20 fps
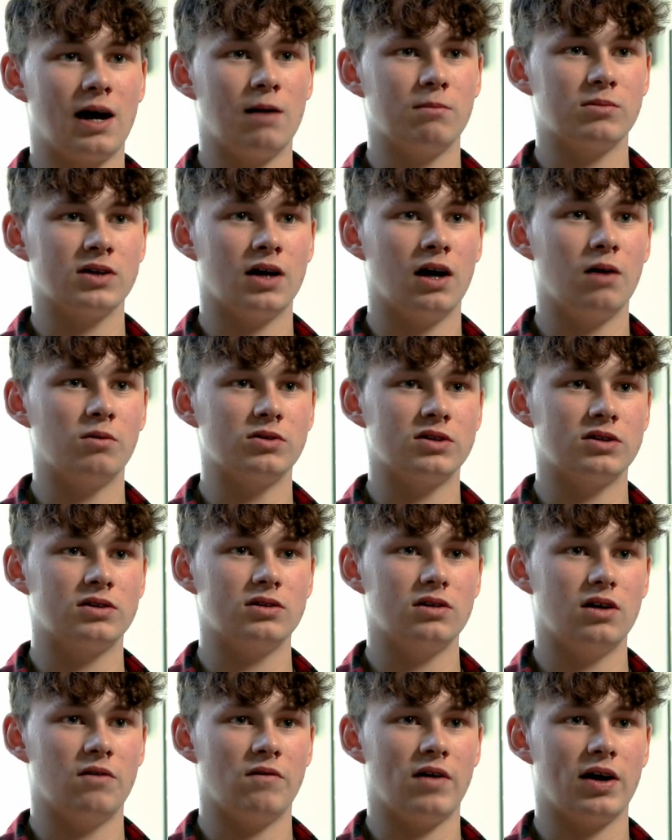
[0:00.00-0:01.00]
campsite was
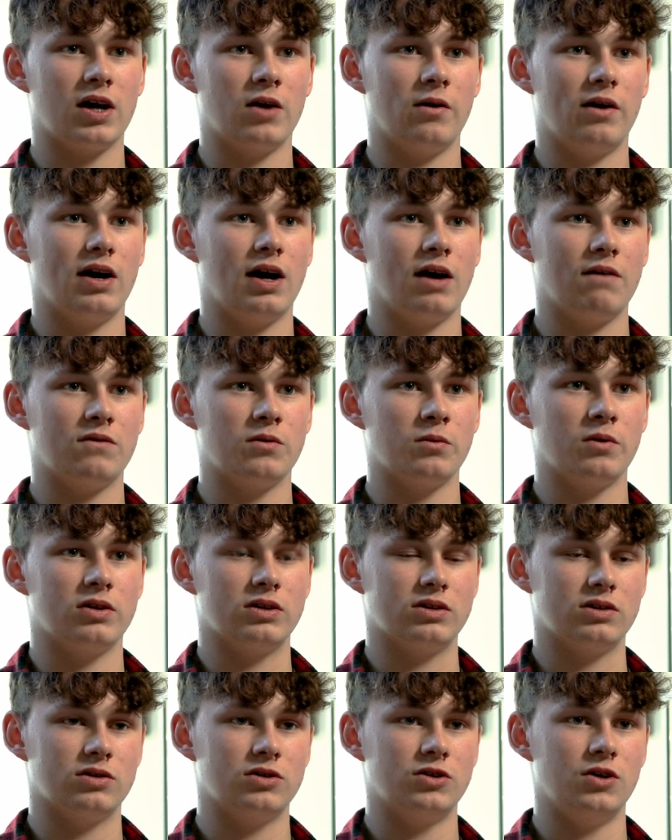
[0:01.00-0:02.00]
evacuated
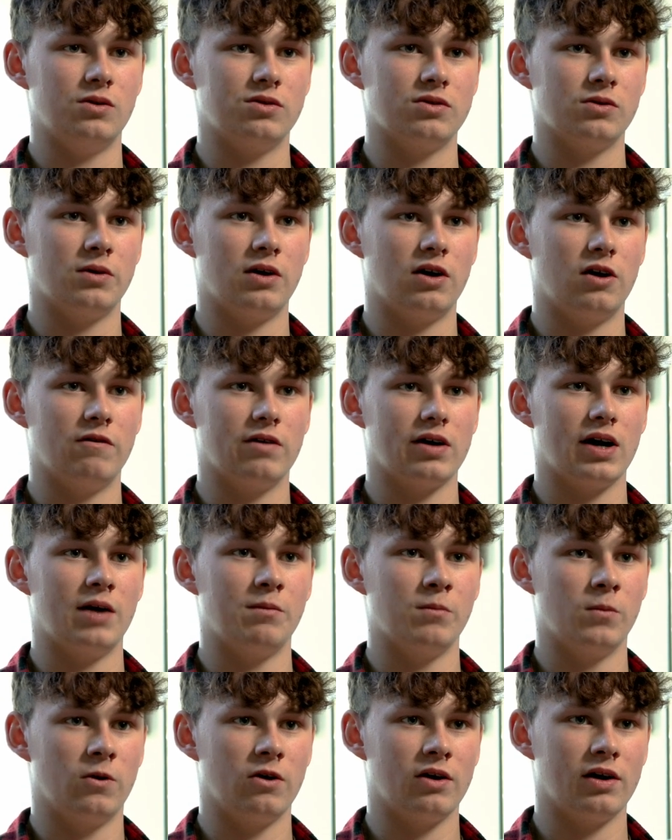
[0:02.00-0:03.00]
afterwards due to a
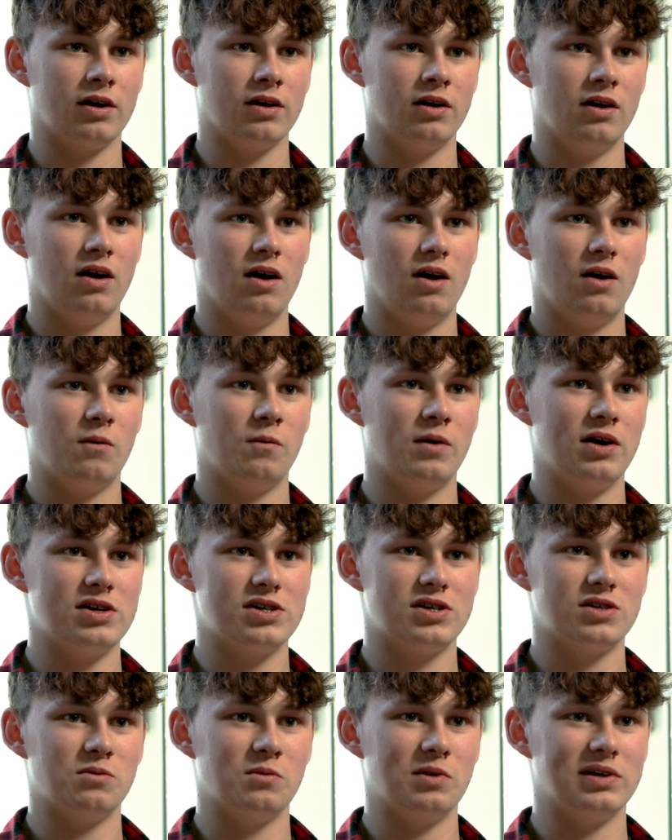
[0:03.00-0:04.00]
hurricane warning,
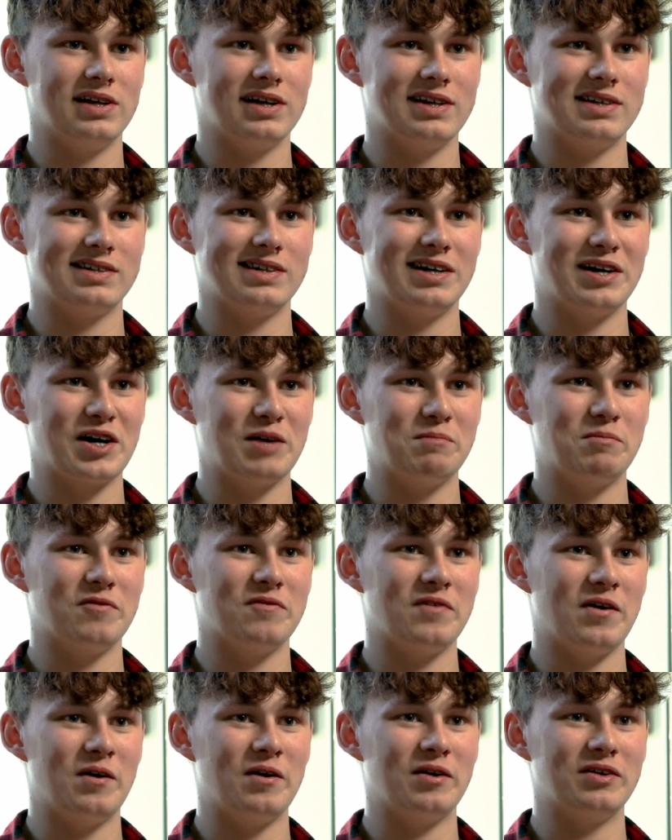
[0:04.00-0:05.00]
which we did see a couple
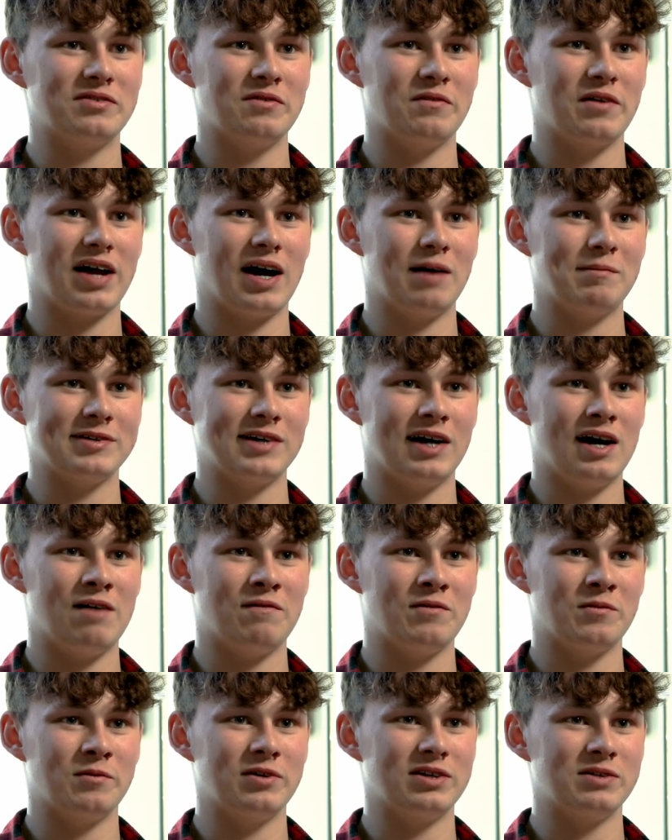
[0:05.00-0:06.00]
photos of the campsite
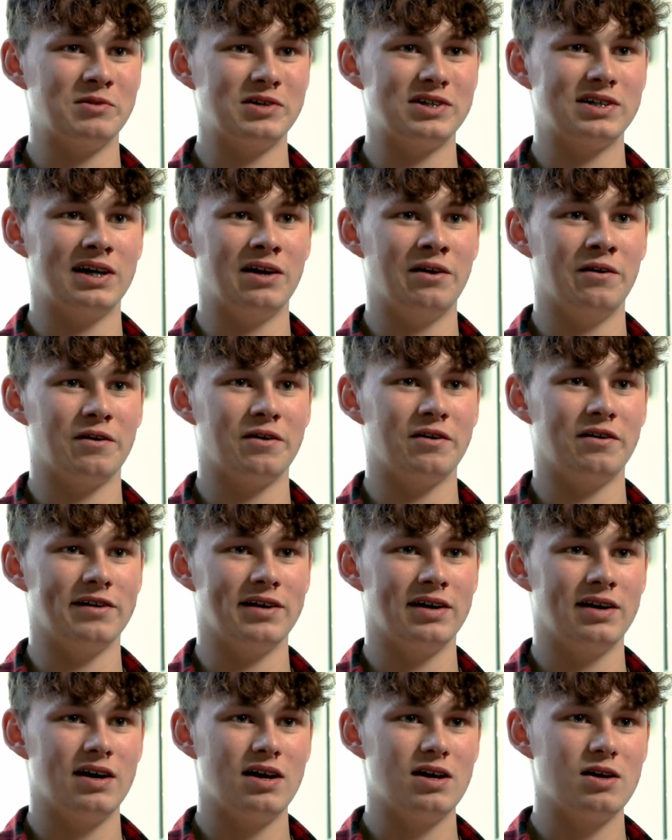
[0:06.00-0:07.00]
afterwards, which didn't look good.
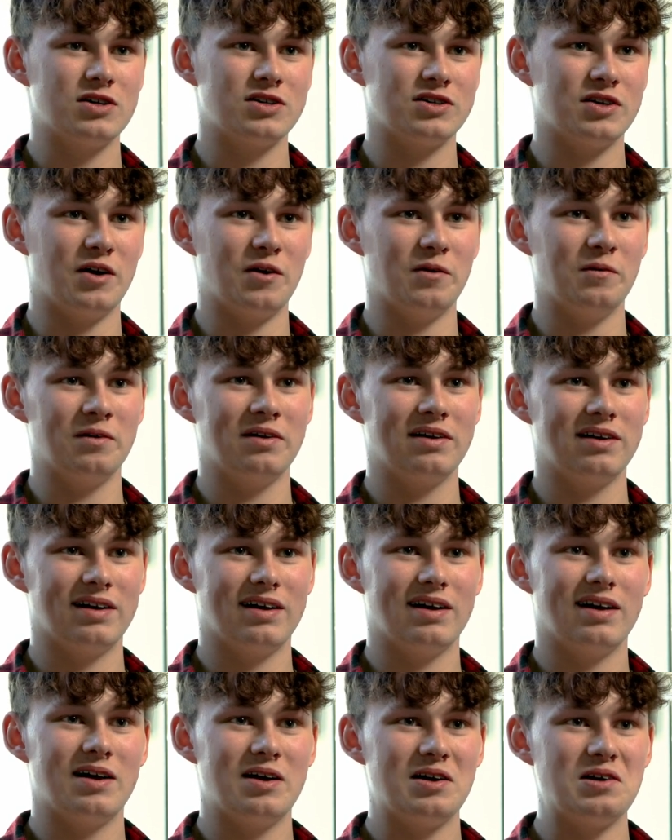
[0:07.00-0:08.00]
So
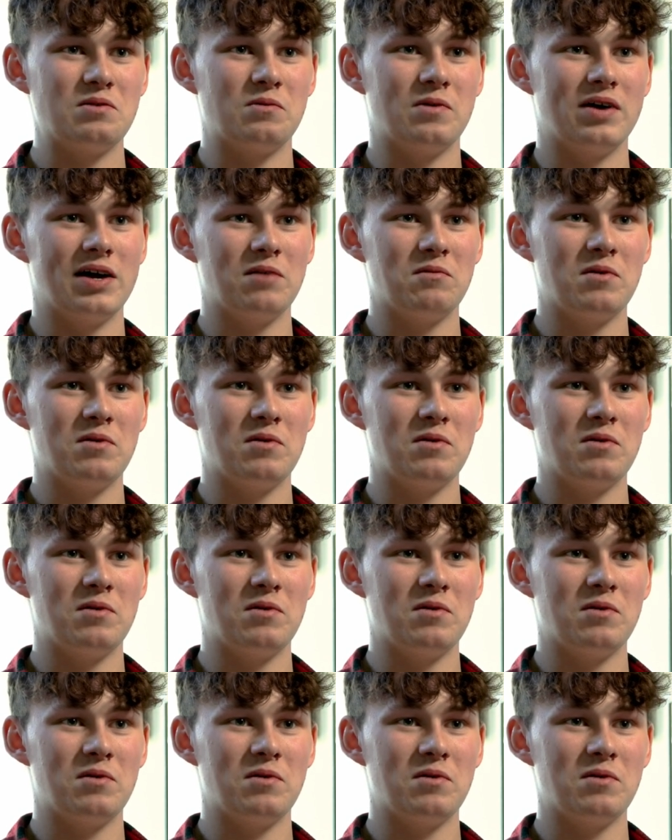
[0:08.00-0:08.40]
we